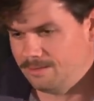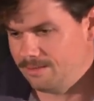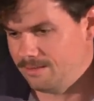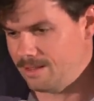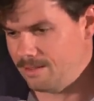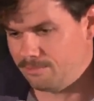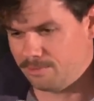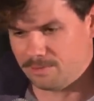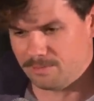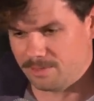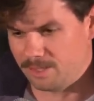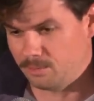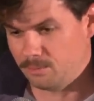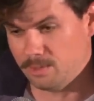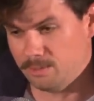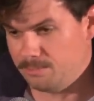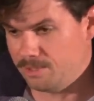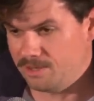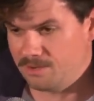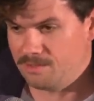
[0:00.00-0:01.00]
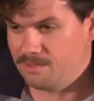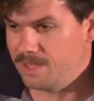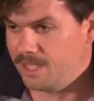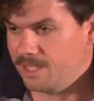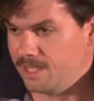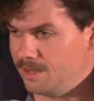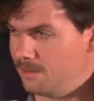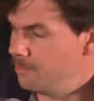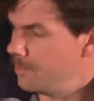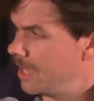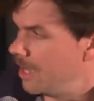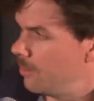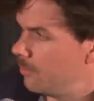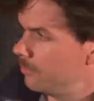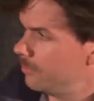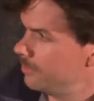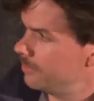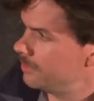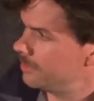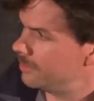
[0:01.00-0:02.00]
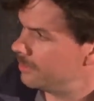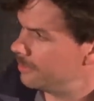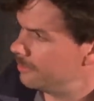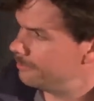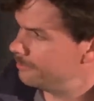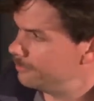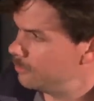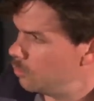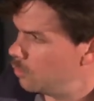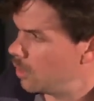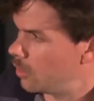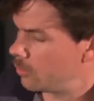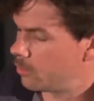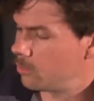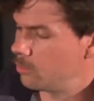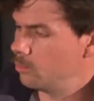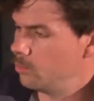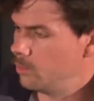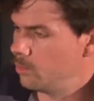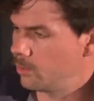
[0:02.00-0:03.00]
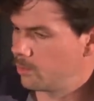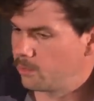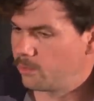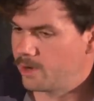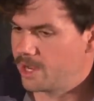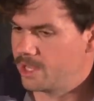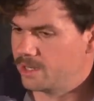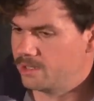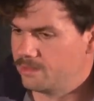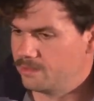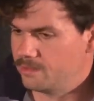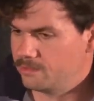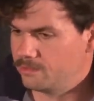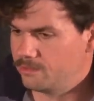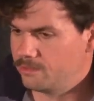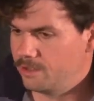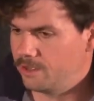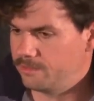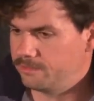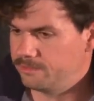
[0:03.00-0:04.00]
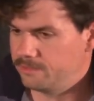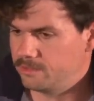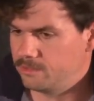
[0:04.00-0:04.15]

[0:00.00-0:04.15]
everything we'd been thinking about while we were creating this stuff.